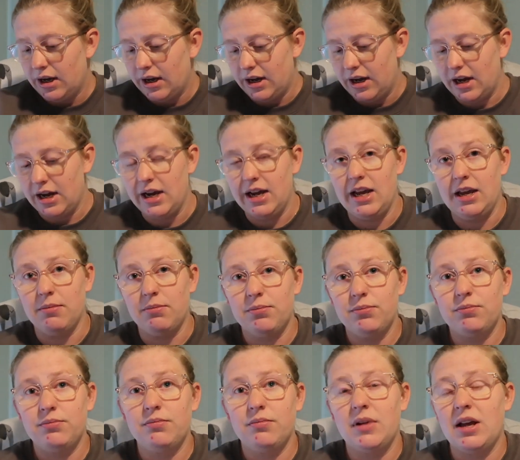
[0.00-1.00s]
I
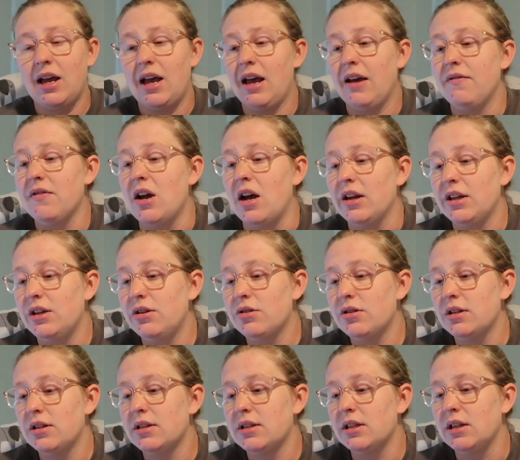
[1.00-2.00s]
have not used
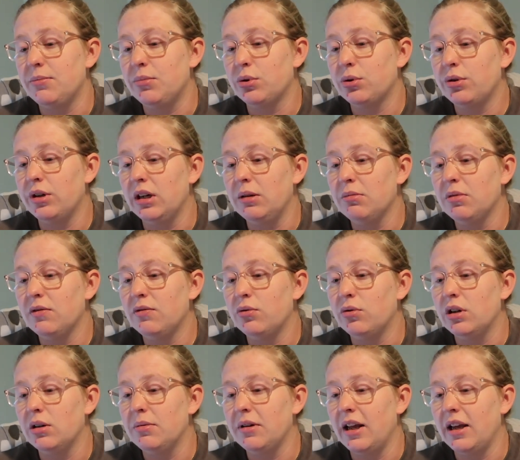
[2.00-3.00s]
this nipple cream
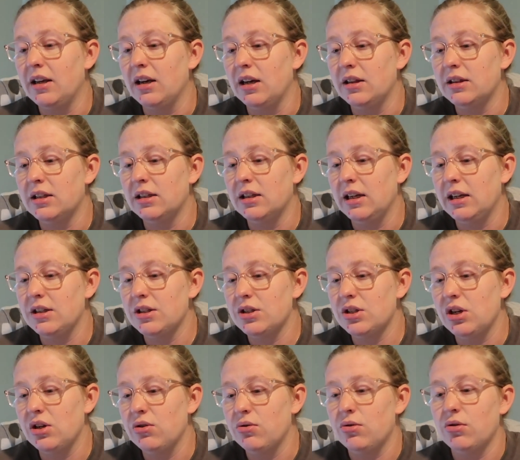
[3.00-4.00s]
before, but I got the
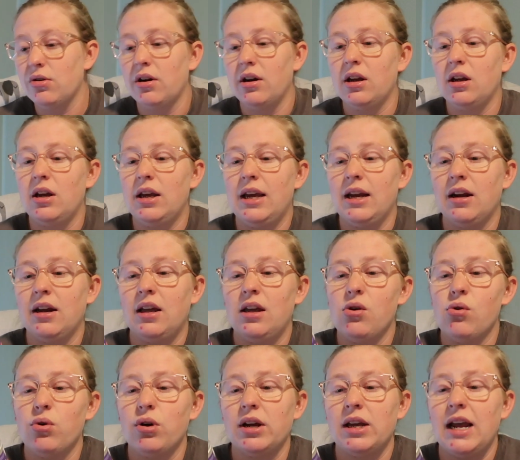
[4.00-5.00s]
Lansnow
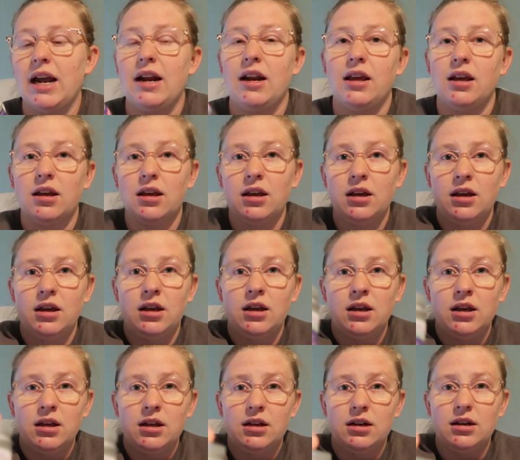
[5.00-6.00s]
organic
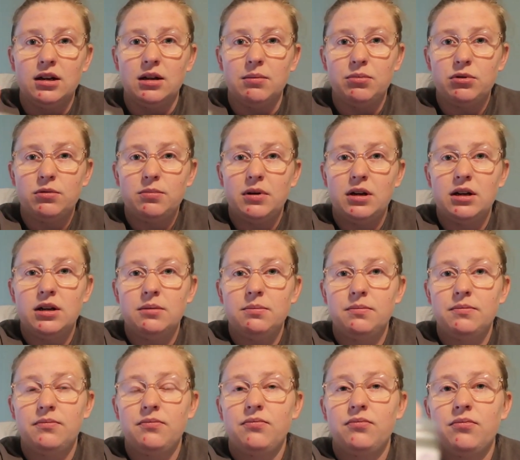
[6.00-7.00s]
nipple
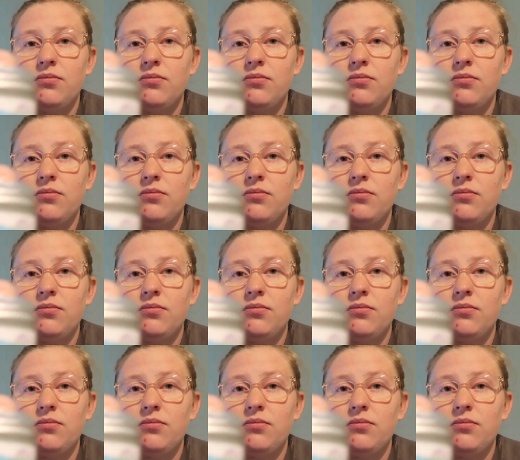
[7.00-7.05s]
balm.